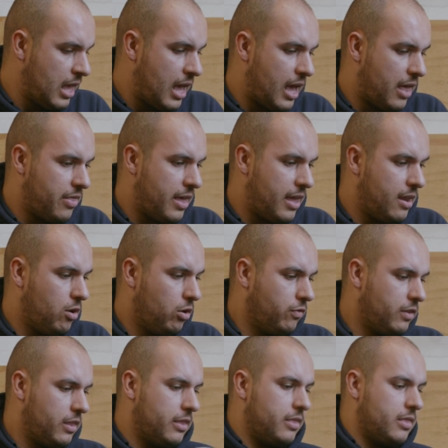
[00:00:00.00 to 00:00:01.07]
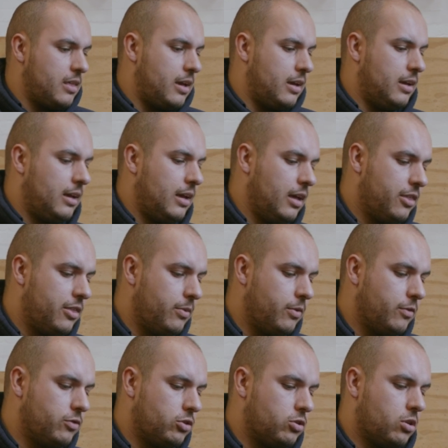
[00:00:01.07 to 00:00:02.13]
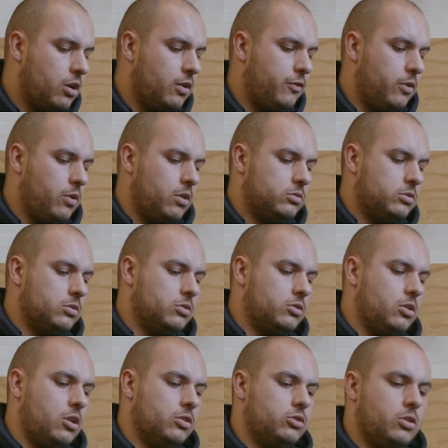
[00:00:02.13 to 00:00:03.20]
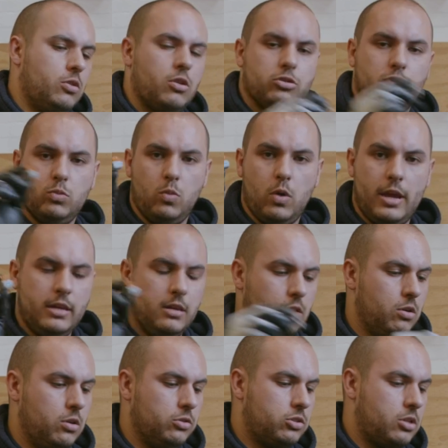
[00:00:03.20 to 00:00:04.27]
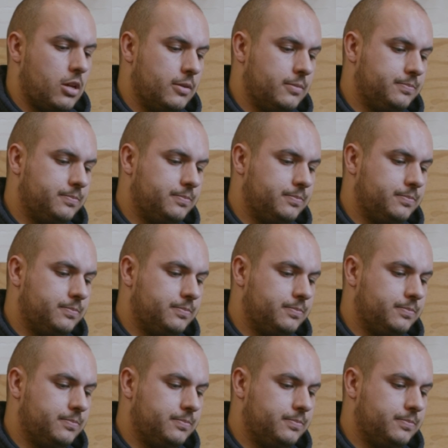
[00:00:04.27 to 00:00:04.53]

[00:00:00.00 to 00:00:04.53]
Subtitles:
And then other than that, I think we've just got a few odds and sods. So we've got some Wagos,